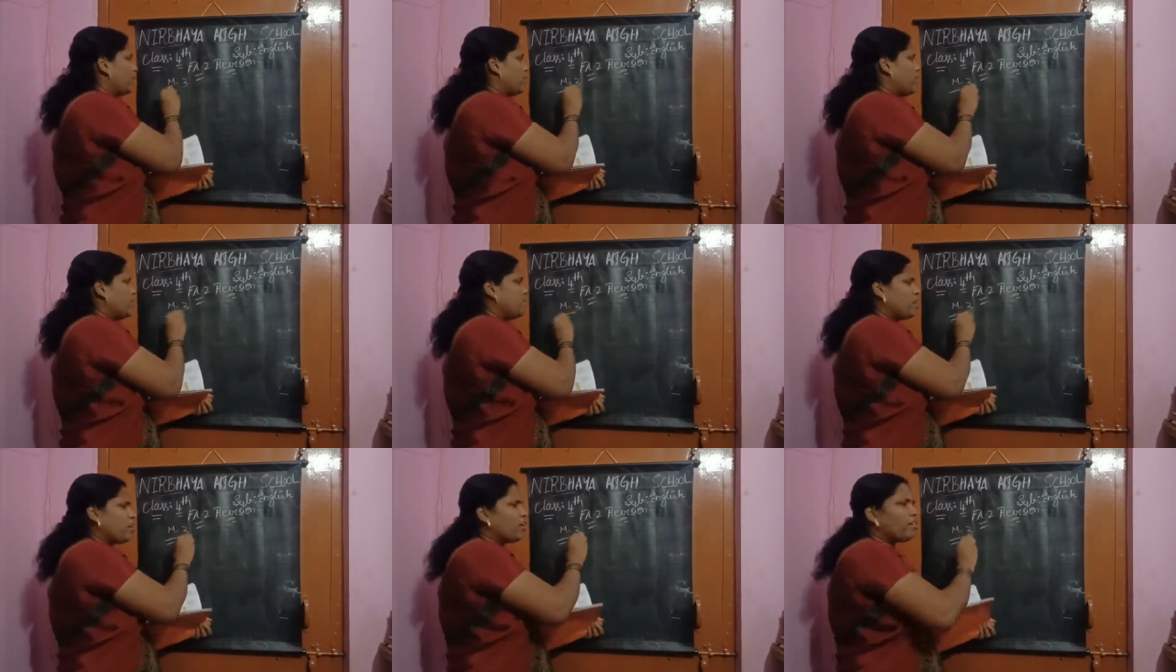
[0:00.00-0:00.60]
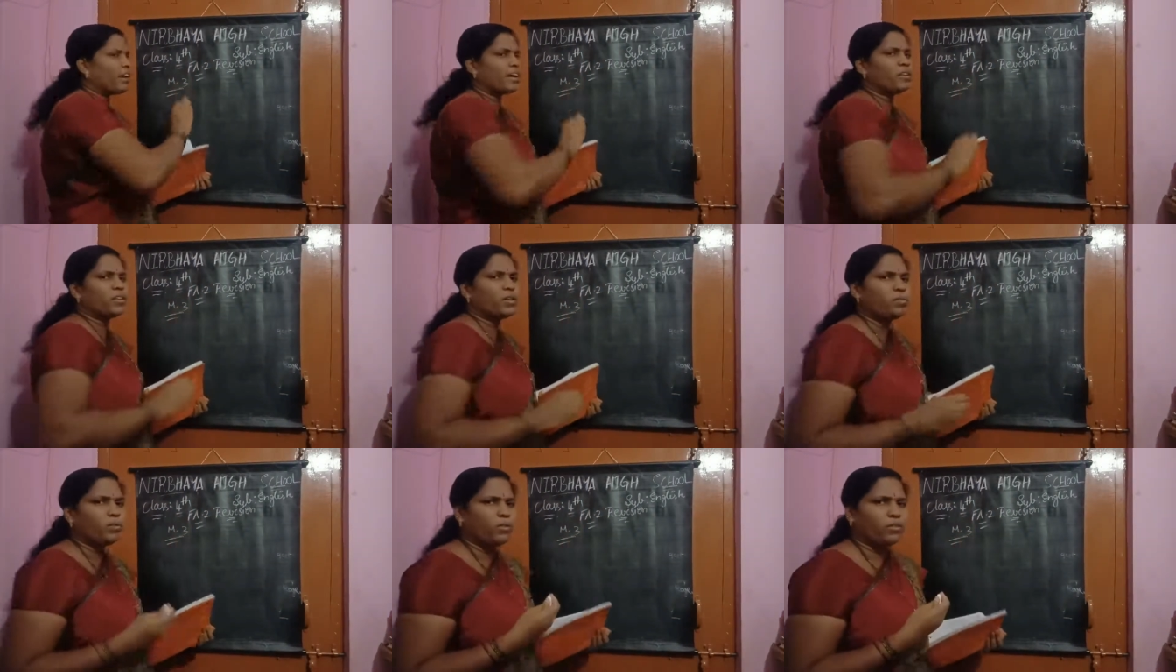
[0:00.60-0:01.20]
I will not write on the
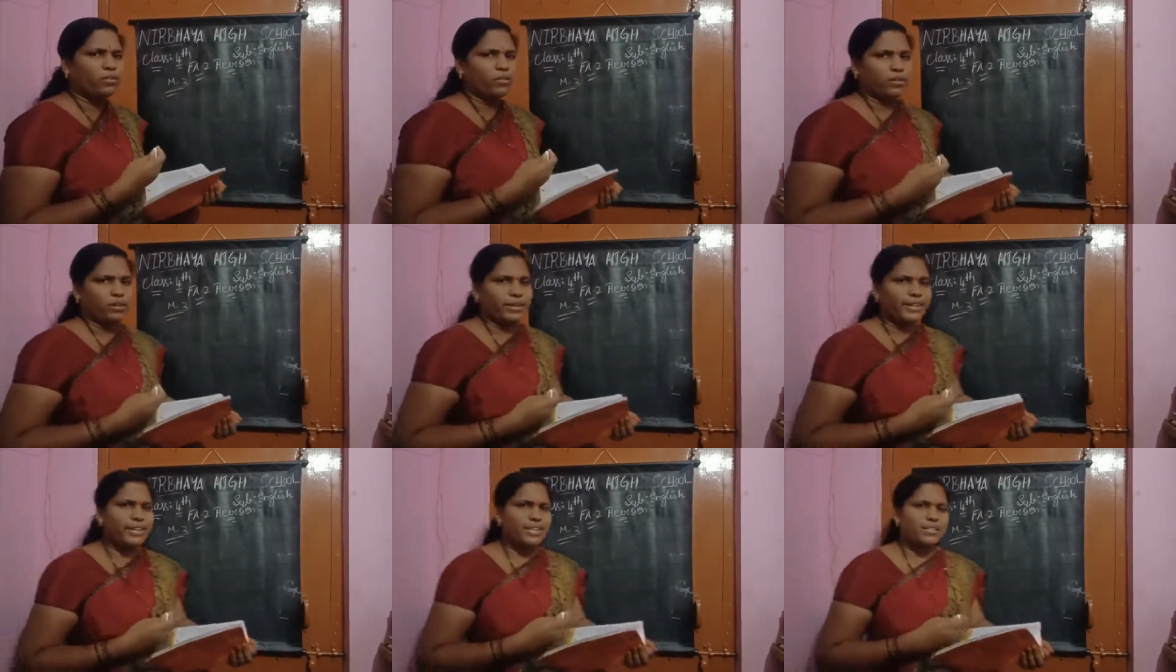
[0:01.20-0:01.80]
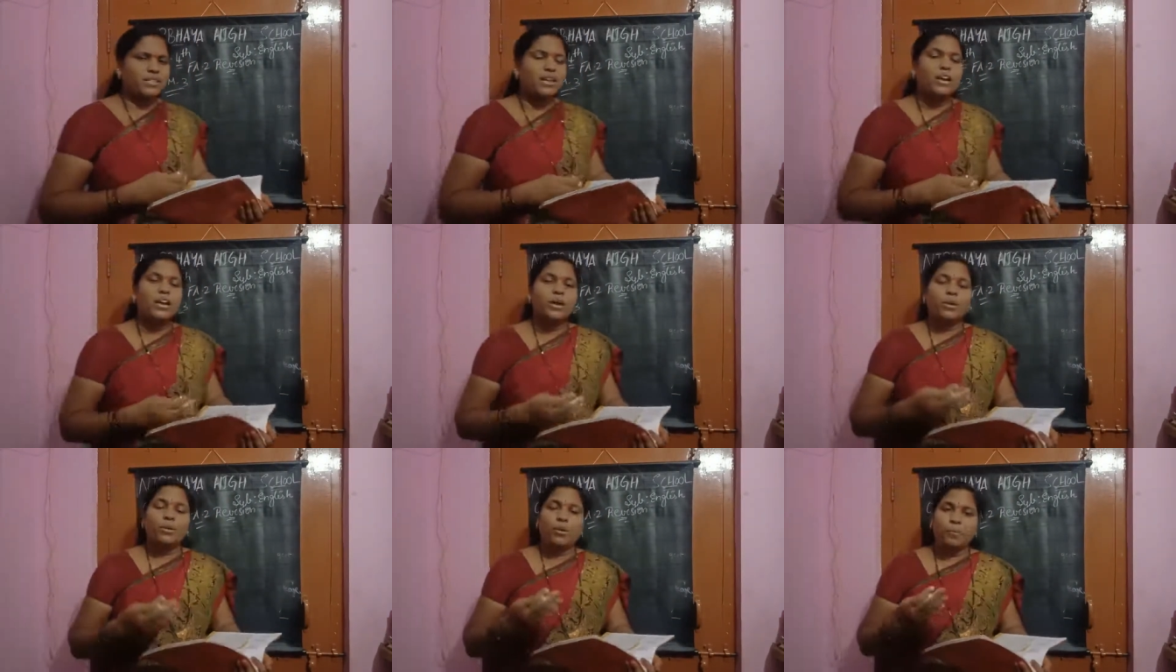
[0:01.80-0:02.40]
board. Yes,
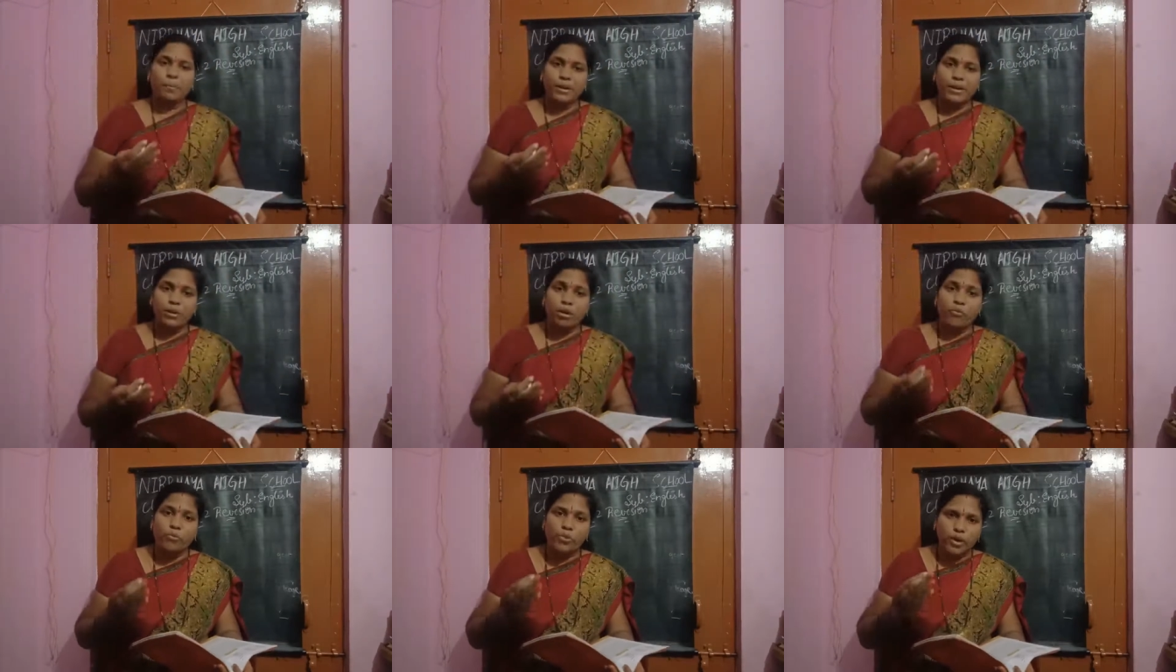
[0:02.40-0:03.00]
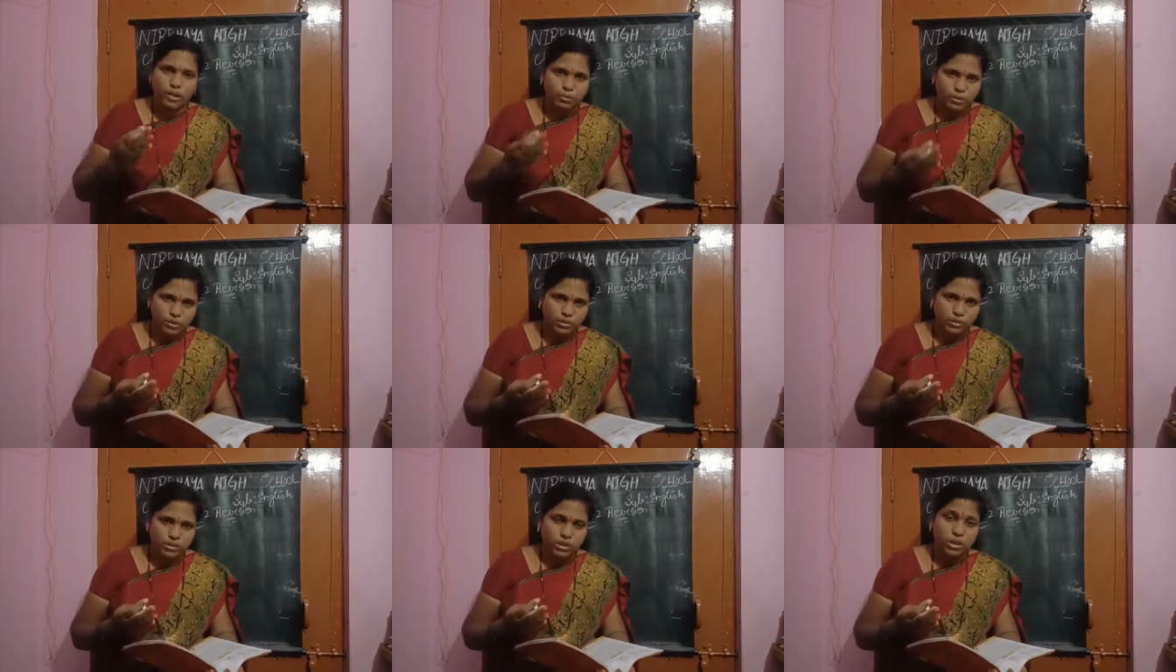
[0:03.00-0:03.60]
you open your
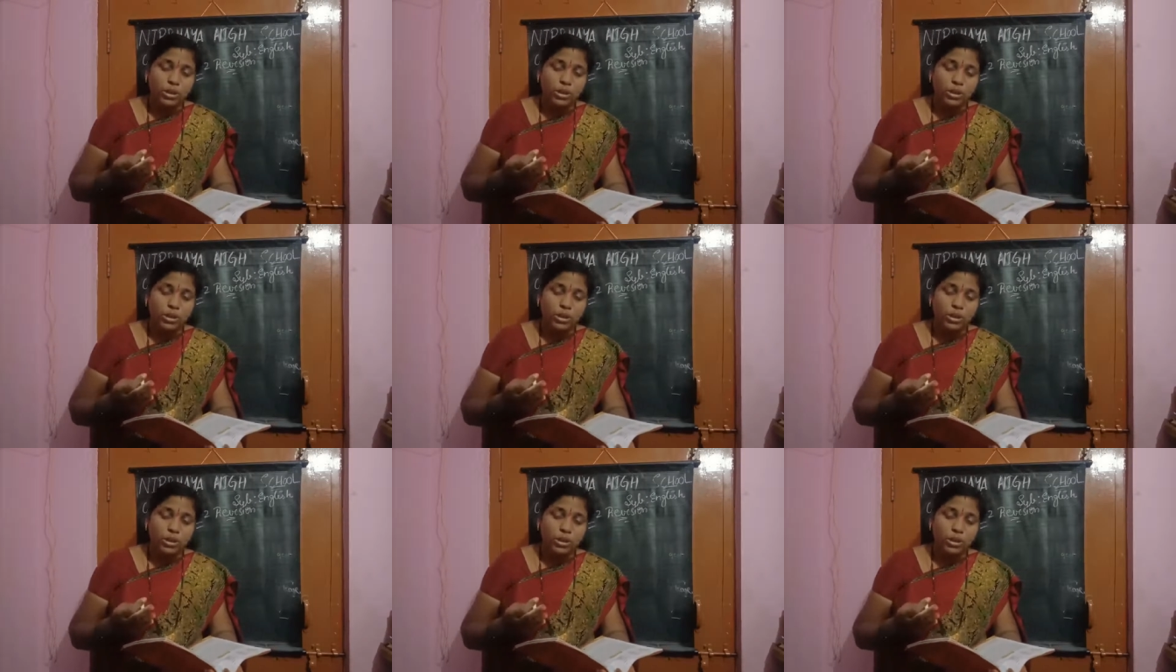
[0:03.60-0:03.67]
workbooks.